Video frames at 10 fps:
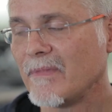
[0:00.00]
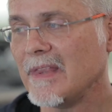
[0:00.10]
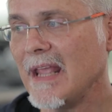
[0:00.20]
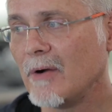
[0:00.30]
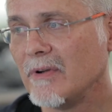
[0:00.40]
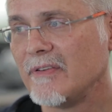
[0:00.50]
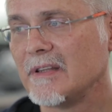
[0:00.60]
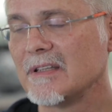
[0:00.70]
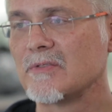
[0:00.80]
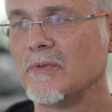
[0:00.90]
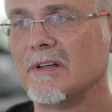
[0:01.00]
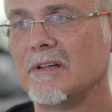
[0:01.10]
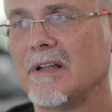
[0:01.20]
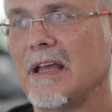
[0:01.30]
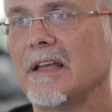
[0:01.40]
Now we've hit this
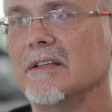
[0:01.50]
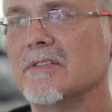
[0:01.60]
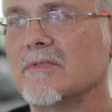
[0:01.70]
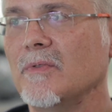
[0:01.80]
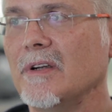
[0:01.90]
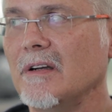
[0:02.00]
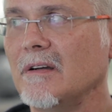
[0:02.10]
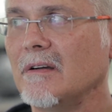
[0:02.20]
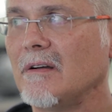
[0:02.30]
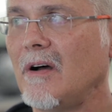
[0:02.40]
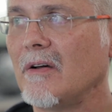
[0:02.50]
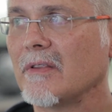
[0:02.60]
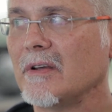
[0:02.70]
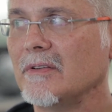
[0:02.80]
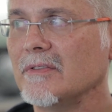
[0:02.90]
weird edge where all
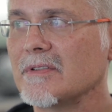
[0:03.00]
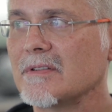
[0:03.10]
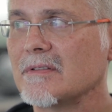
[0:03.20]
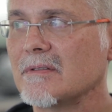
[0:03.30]
those